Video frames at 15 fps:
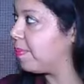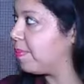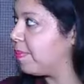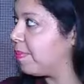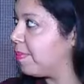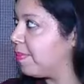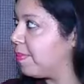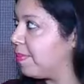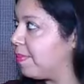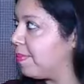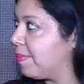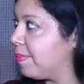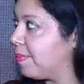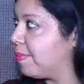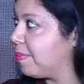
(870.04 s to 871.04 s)

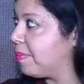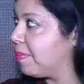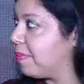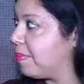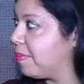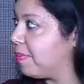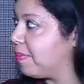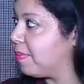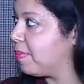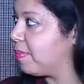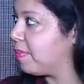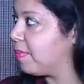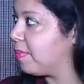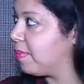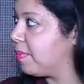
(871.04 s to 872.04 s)

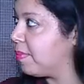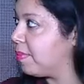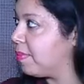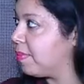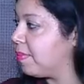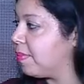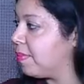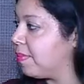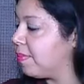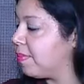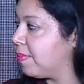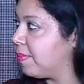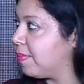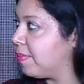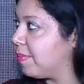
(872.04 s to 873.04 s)

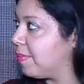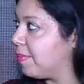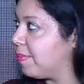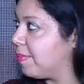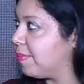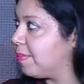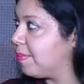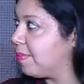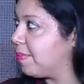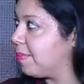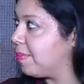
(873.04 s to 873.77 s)
No words are spoken by the person on screen.